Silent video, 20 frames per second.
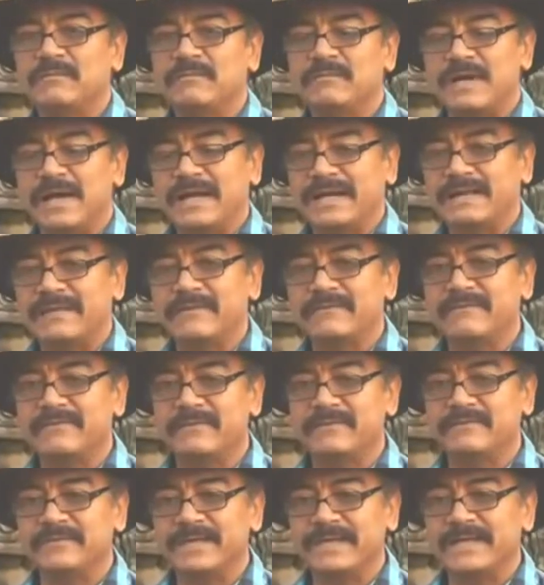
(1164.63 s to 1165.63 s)
and
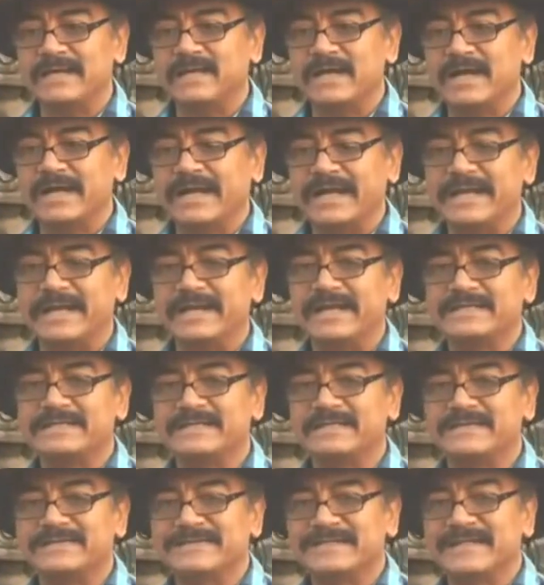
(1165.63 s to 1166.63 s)
now
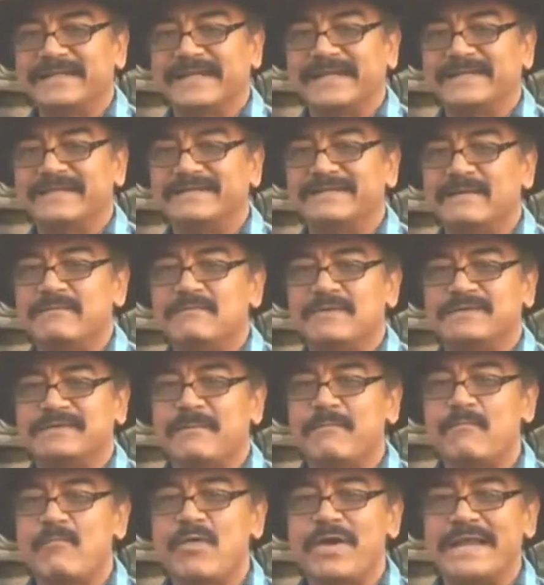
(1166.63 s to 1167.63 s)

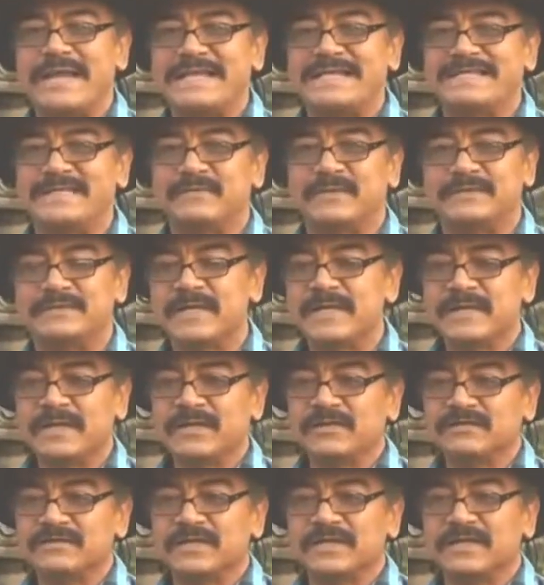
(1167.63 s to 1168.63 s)
30-something years
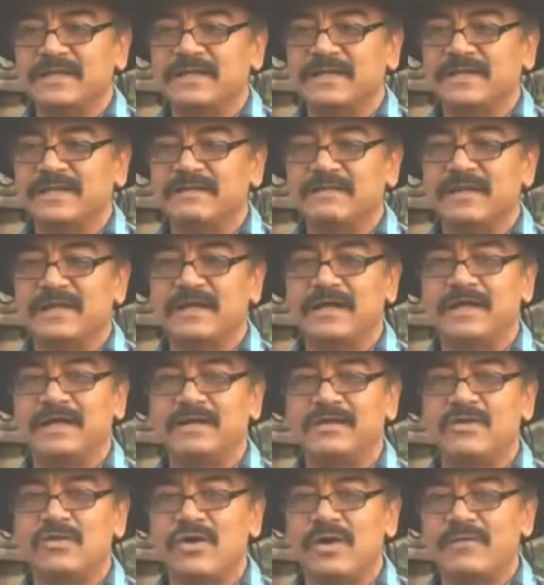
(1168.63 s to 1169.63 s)
later,
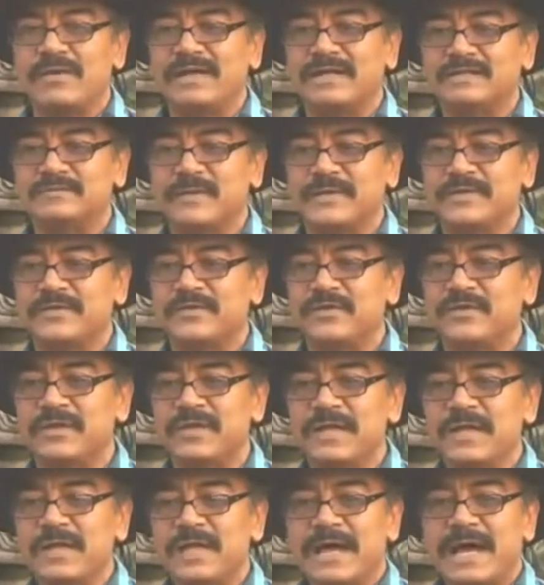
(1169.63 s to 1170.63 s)
I am
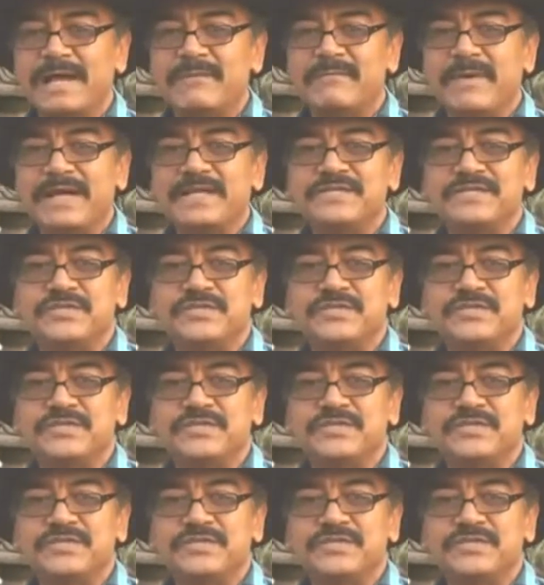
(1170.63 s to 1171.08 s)
going back.